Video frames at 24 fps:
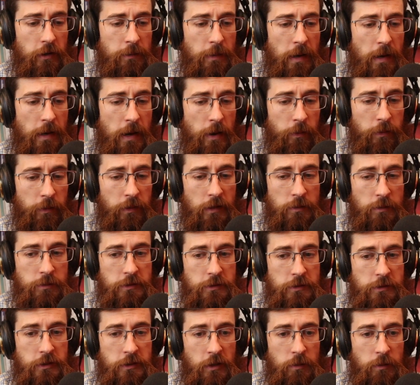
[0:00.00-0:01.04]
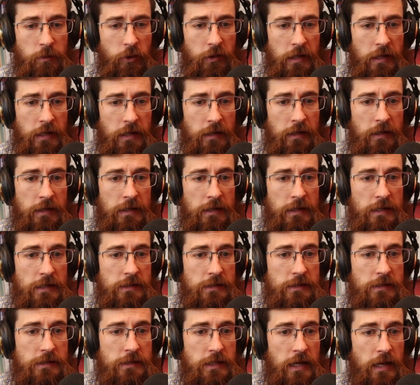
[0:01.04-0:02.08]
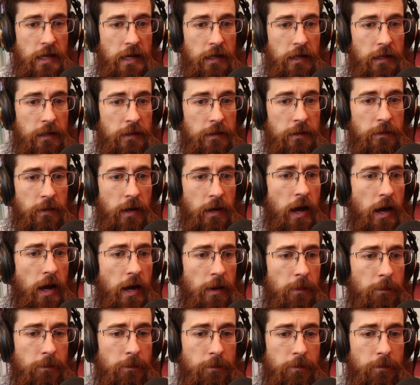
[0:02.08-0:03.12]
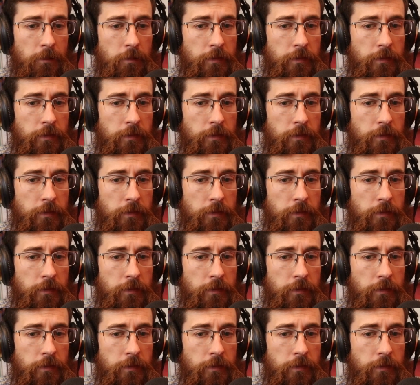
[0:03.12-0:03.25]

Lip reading: about when it comes to community, is to say, um,